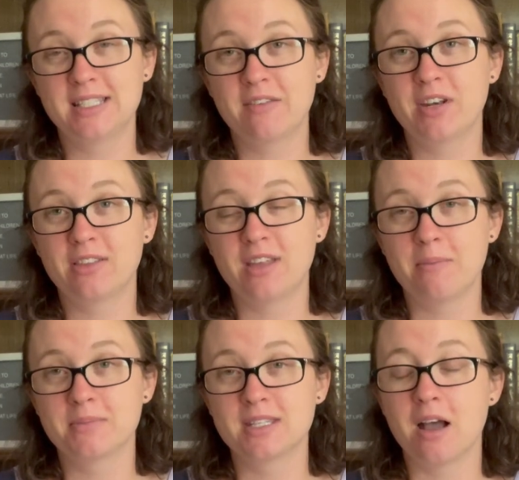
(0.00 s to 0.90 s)
give it a
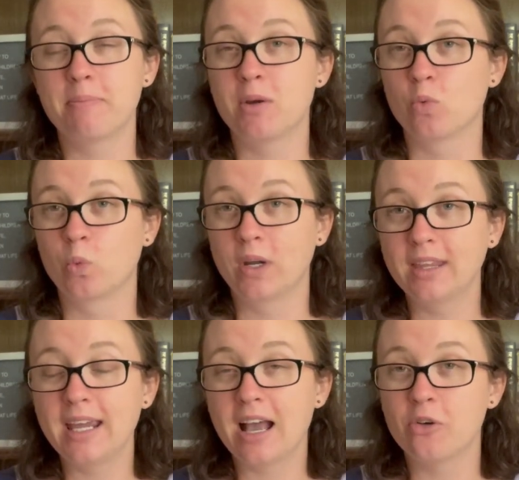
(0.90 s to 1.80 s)
thumbs up. It
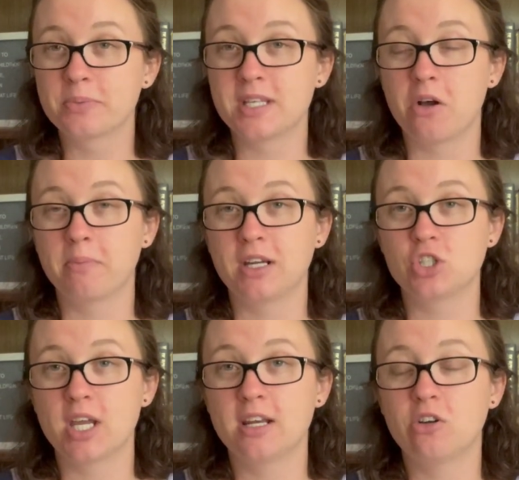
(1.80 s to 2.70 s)
really helps out my
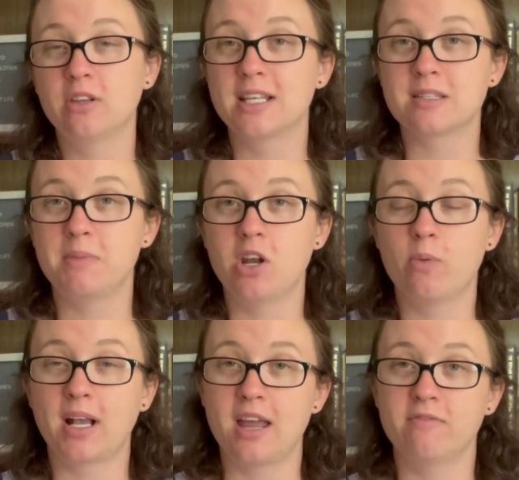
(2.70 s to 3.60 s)
channel and lets me know
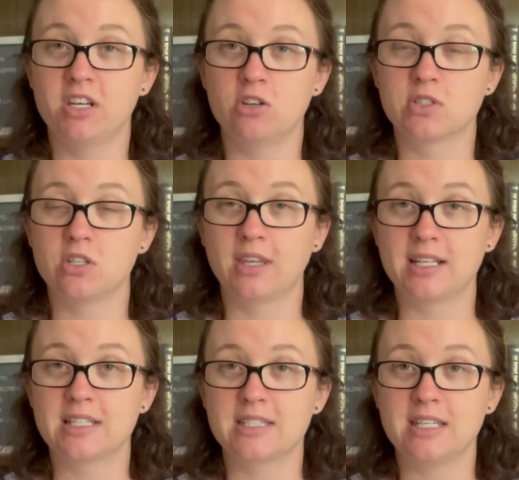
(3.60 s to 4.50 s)
what kind of videos you like
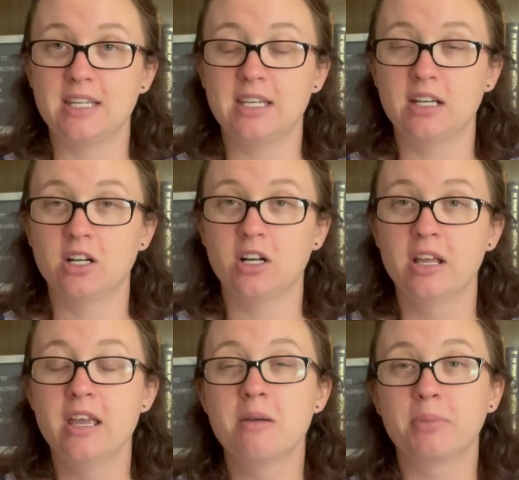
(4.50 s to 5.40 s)
to see here.
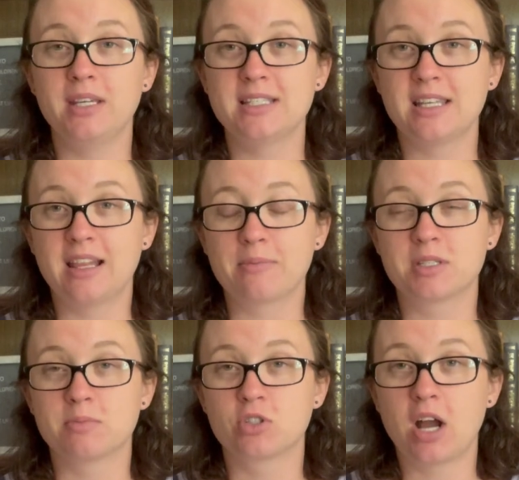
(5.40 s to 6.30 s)
Please hit that
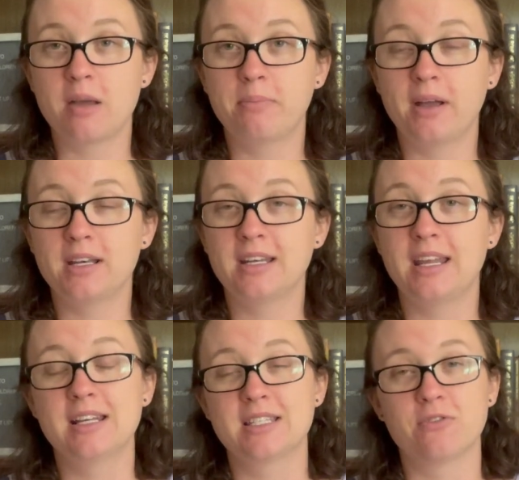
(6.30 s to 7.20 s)
subscribe button.
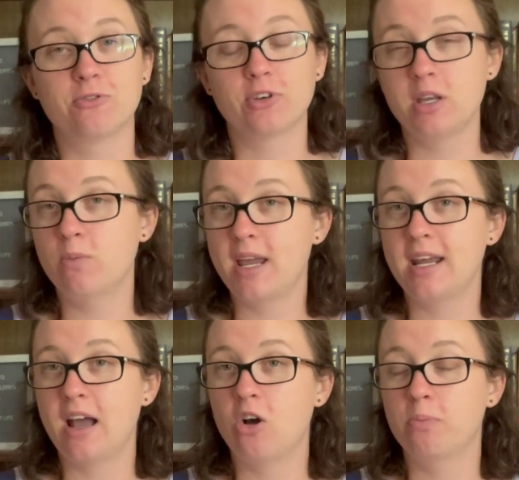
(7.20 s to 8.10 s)
It is a free way to
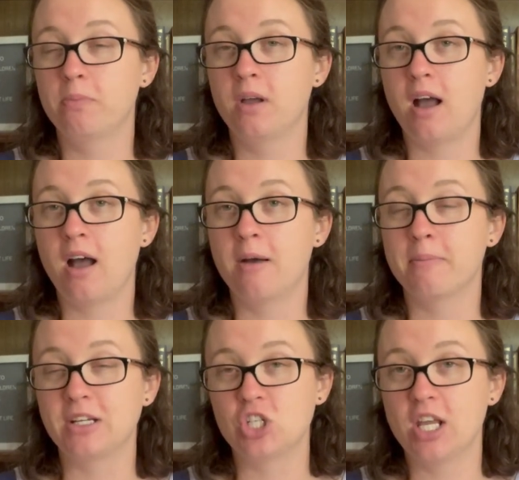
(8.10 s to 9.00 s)
help
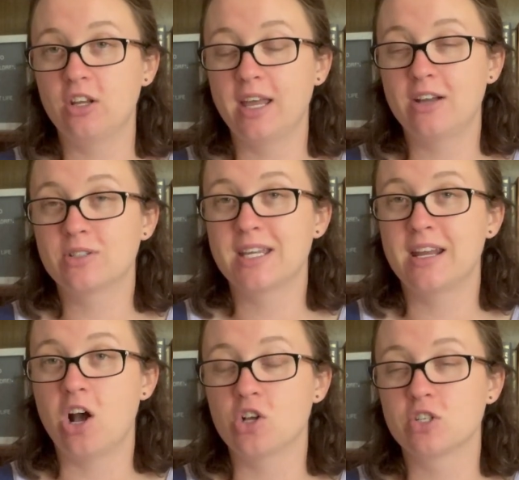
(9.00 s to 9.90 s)
my channel out and
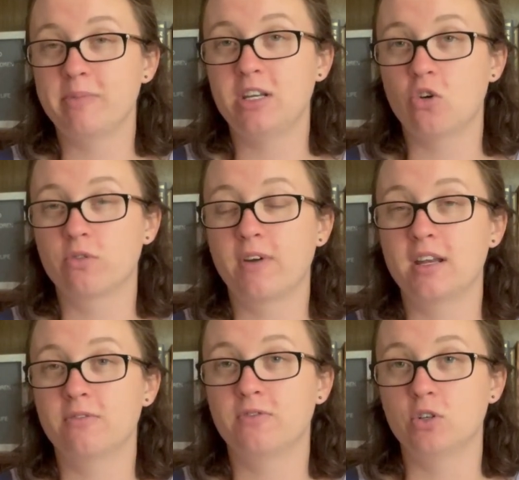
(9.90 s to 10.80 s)
also be notified
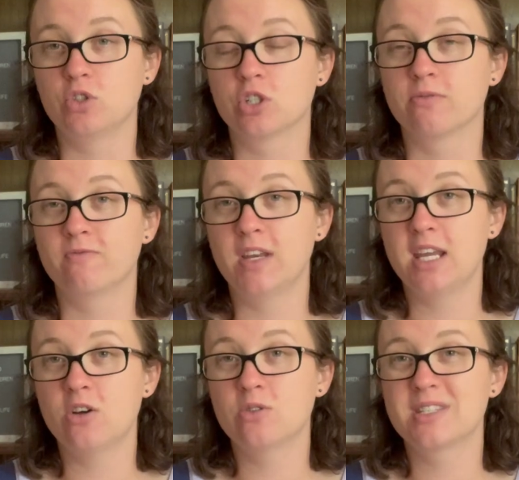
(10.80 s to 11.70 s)
of future
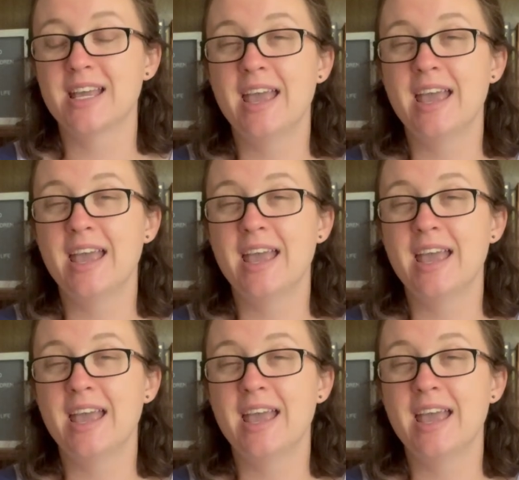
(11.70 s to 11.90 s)
videos.